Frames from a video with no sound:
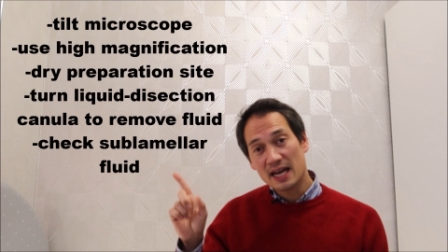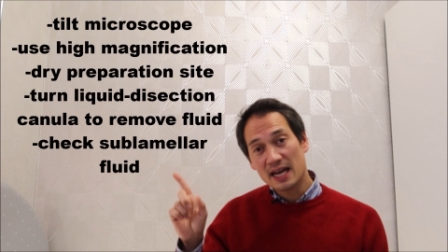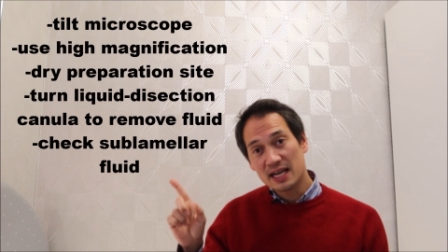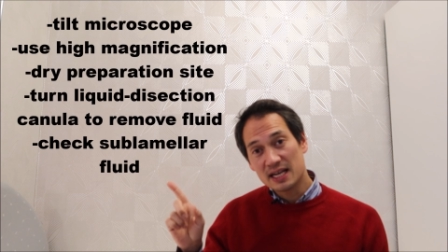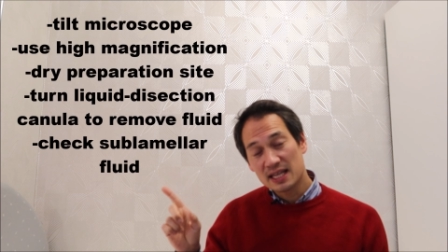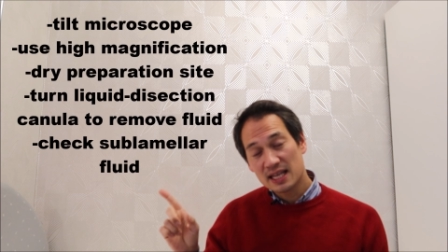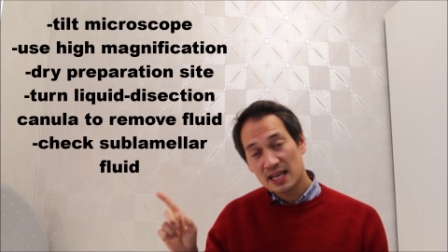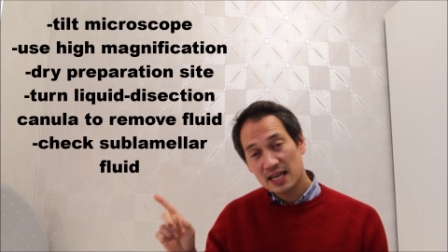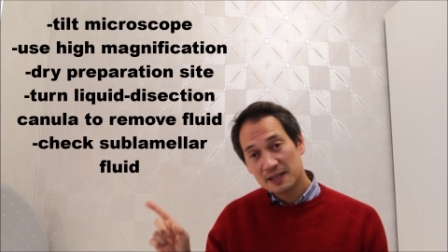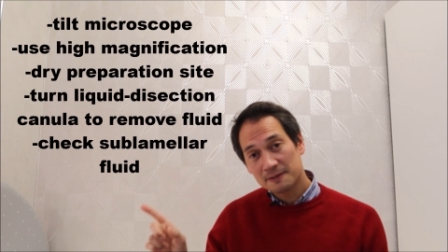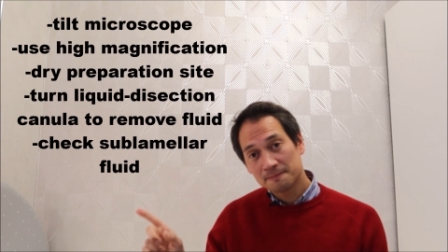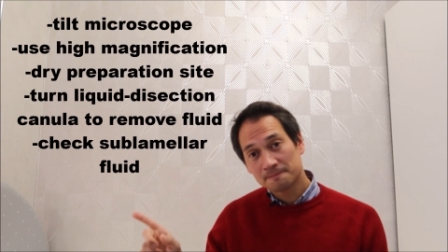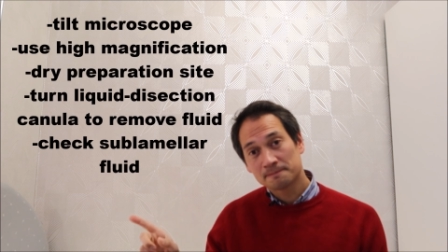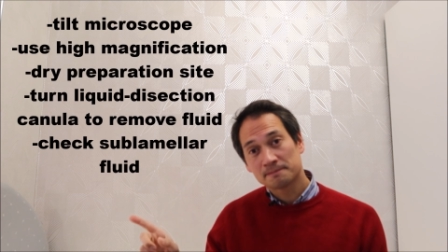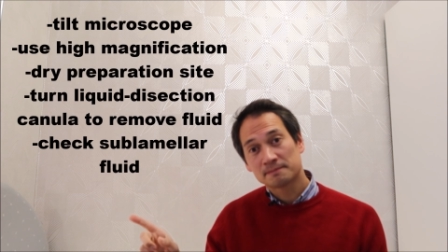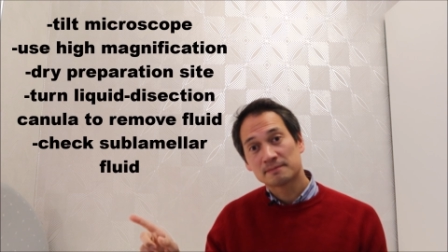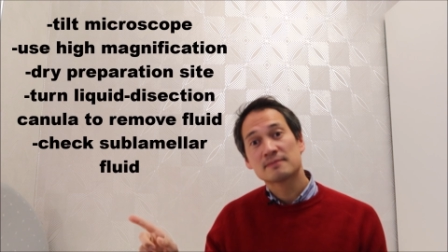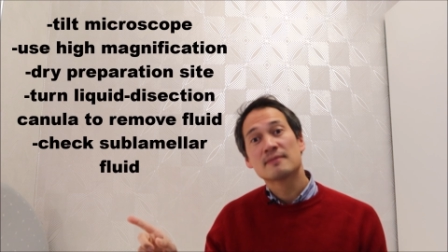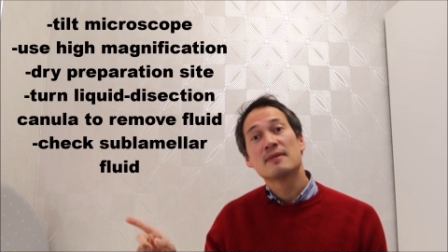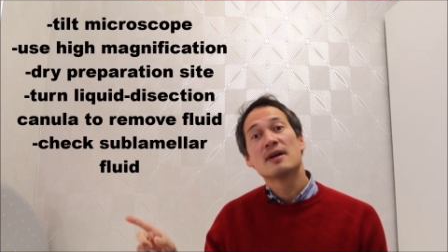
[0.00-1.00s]
and then
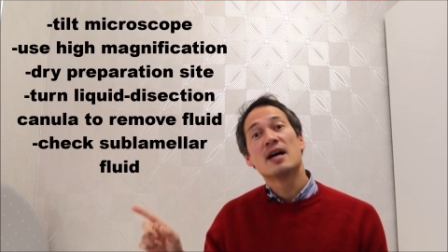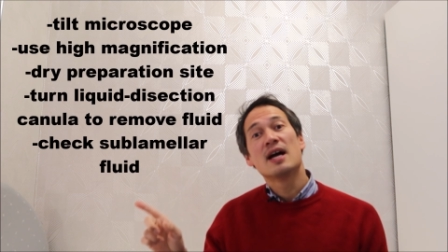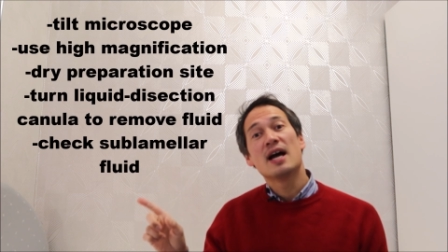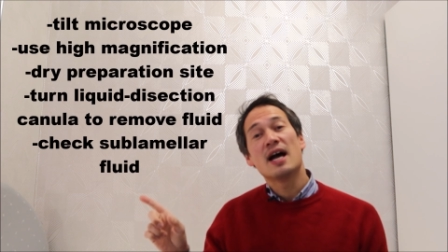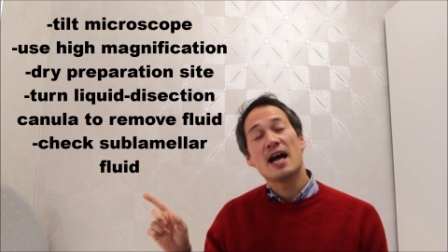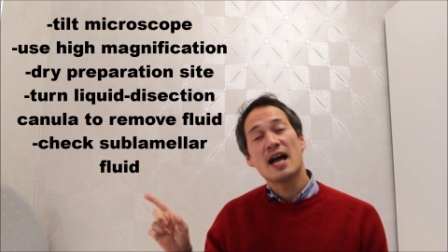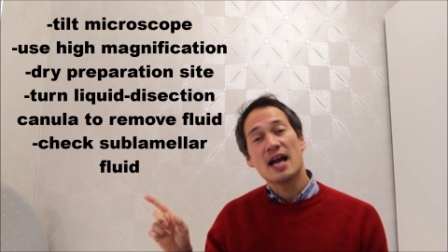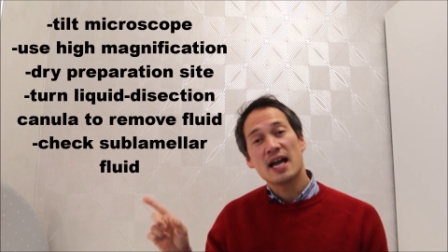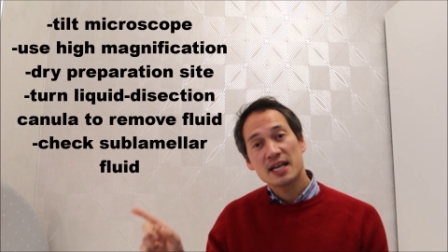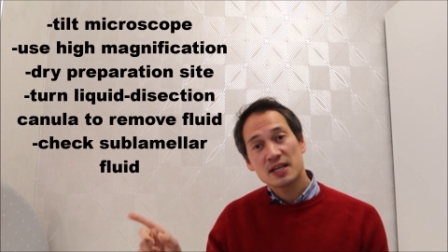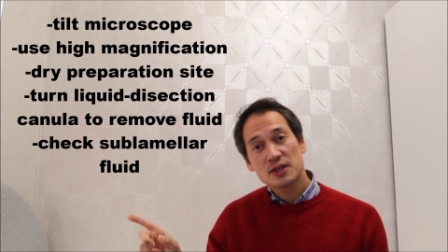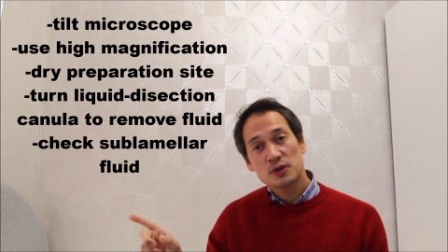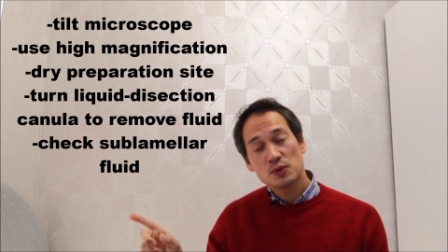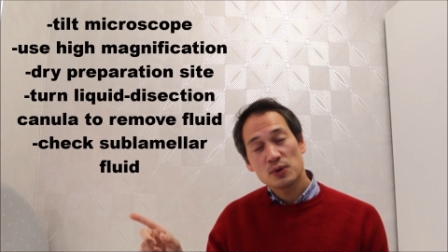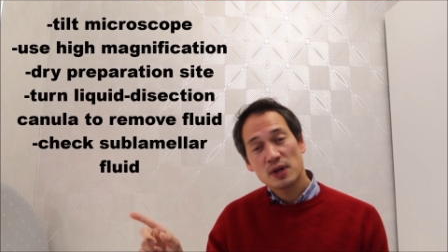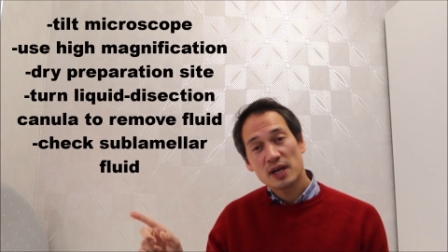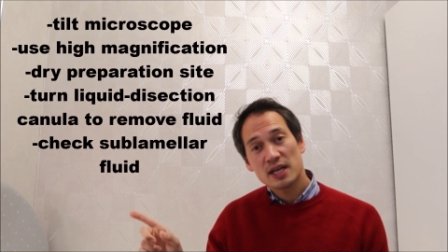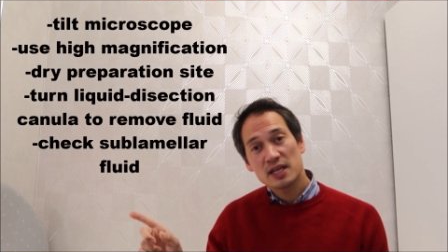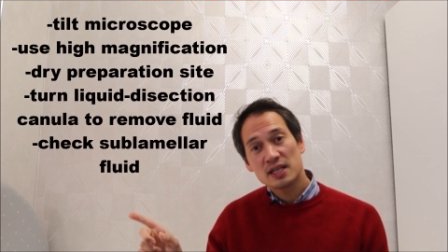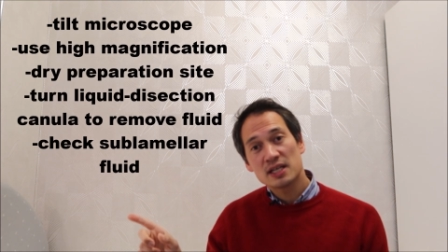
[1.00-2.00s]

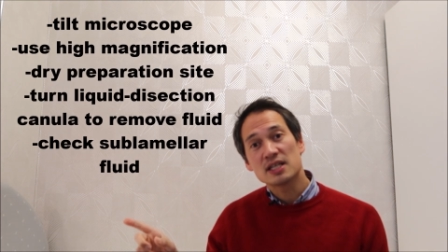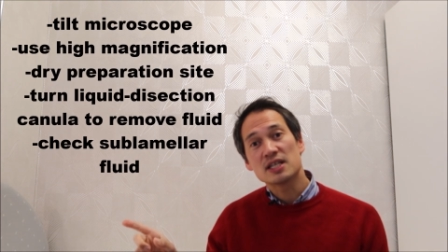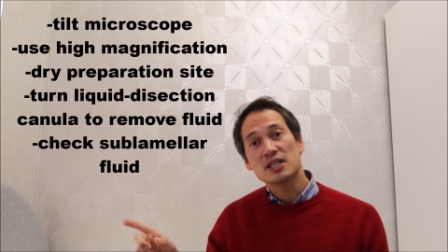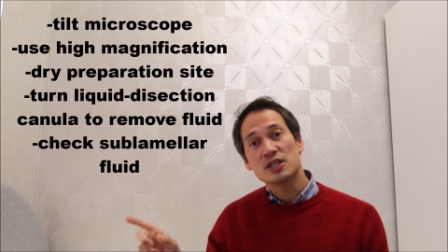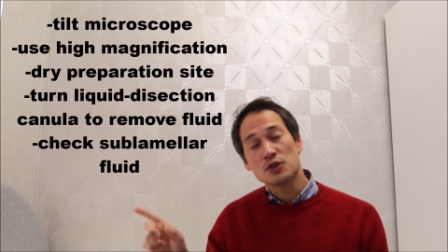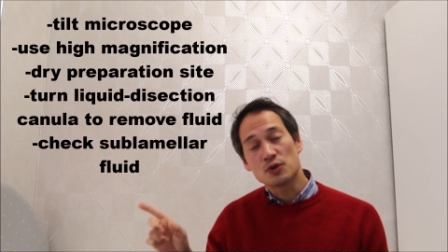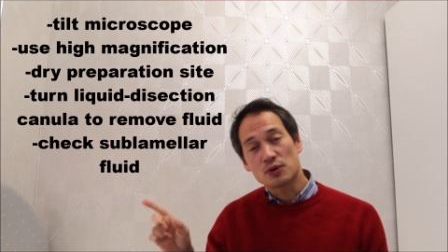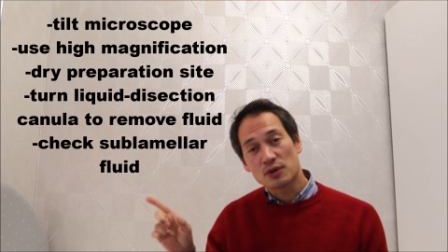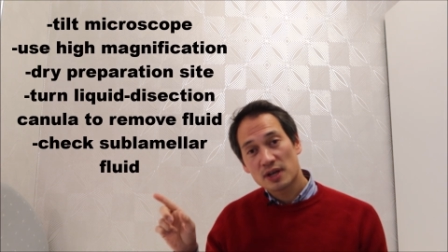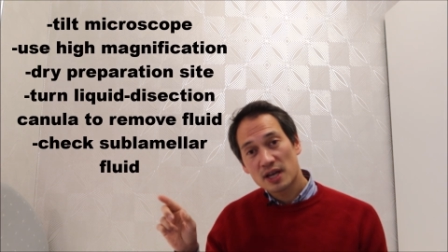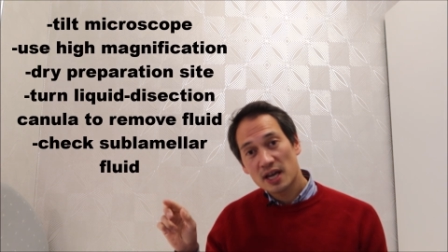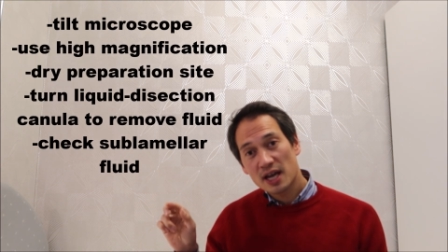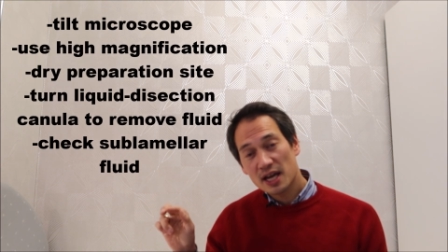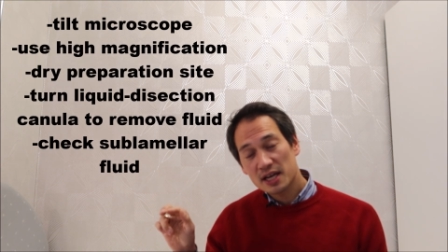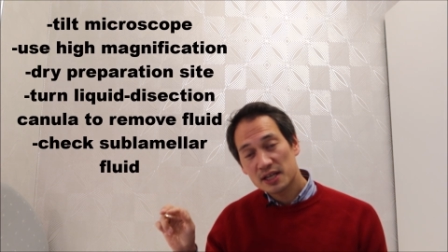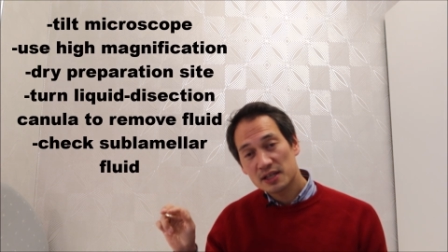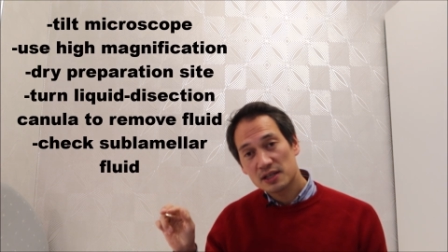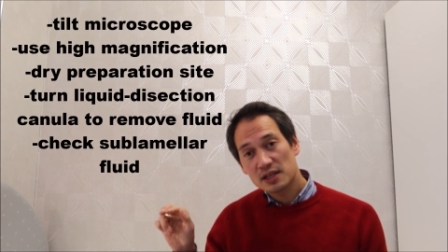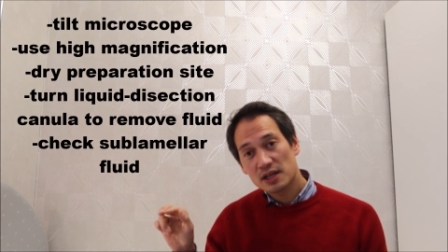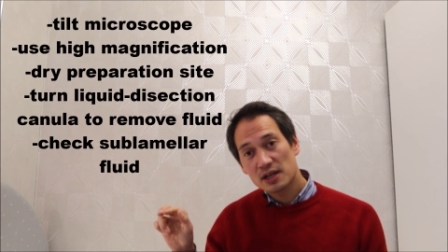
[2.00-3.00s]
angulate your
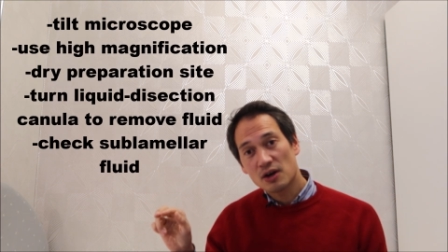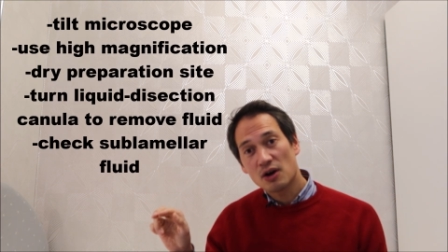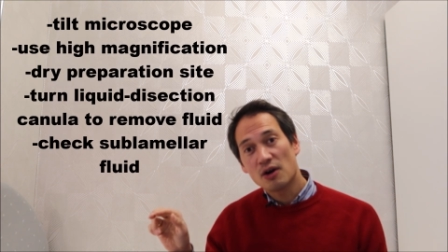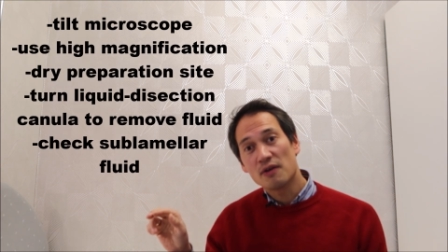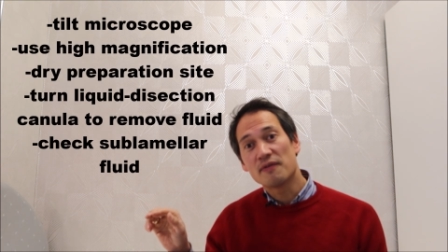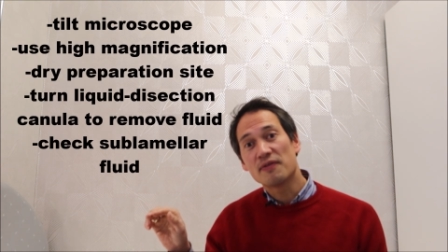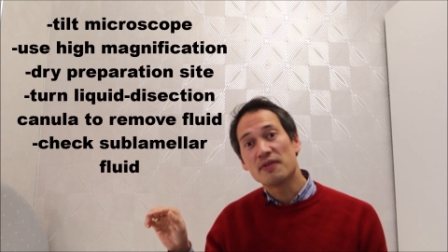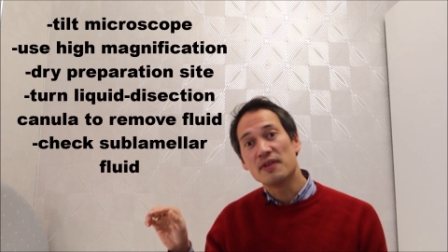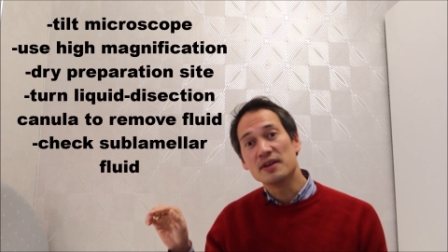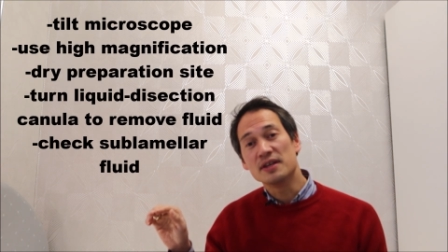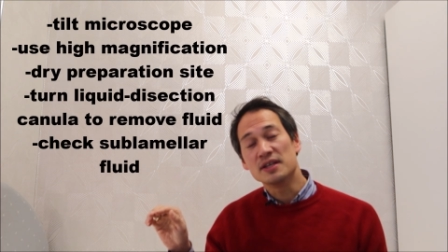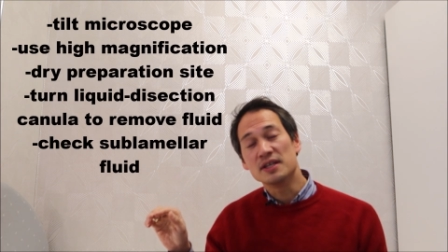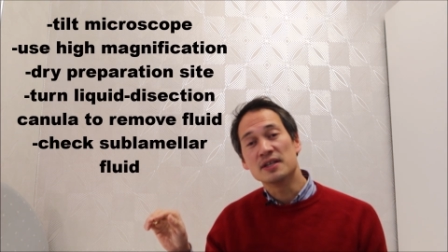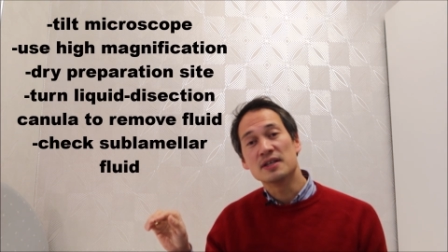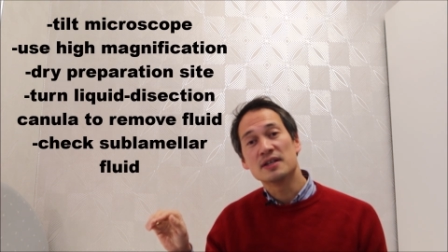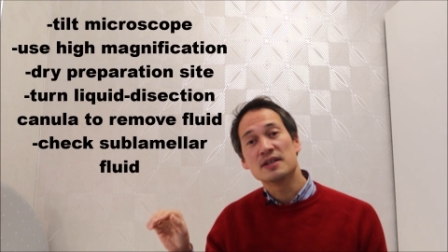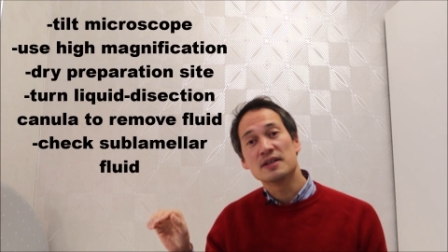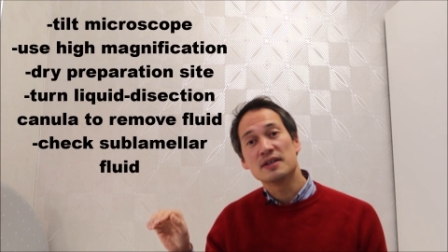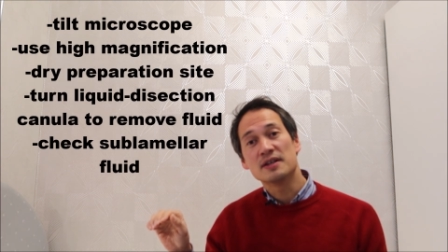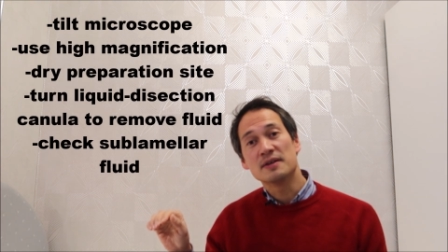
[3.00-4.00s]
cannula of
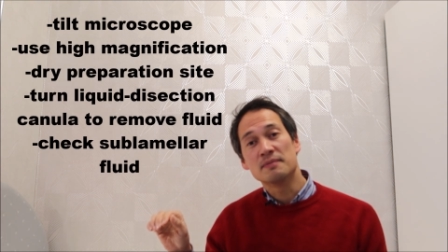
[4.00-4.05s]
the